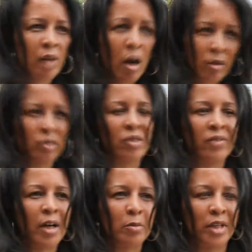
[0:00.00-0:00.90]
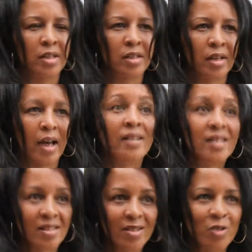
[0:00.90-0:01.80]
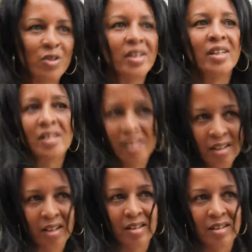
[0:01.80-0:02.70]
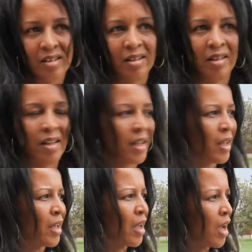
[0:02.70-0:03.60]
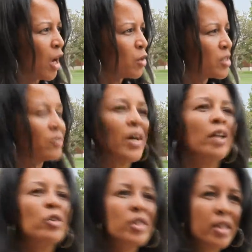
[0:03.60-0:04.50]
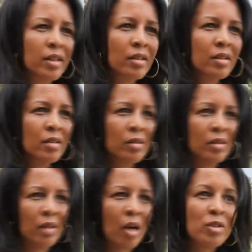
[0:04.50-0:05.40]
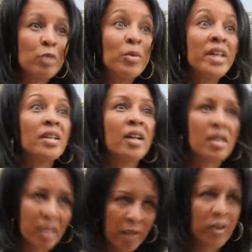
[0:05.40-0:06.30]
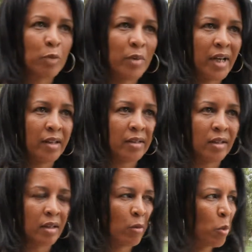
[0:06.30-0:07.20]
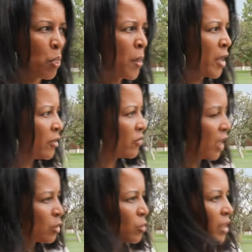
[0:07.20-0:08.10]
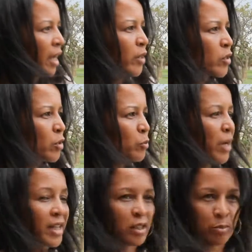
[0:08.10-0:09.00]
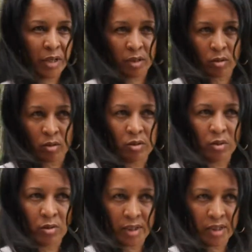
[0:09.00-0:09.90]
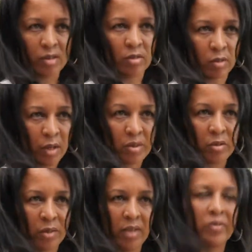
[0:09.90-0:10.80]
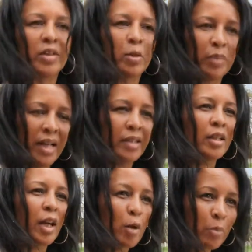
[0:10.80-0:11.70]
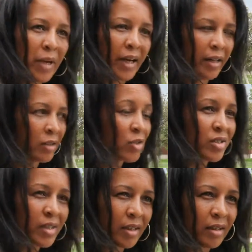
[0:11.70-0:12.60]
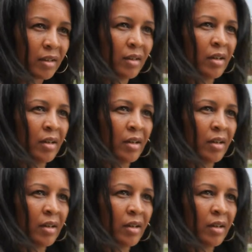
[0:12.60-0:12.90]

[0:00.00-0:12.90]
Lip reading: how do the farmers access to seed and seedlings? How is the value chain? How is the maintenance after planting? In fact, we would like to participate also in this 2012 tree planting campaign to see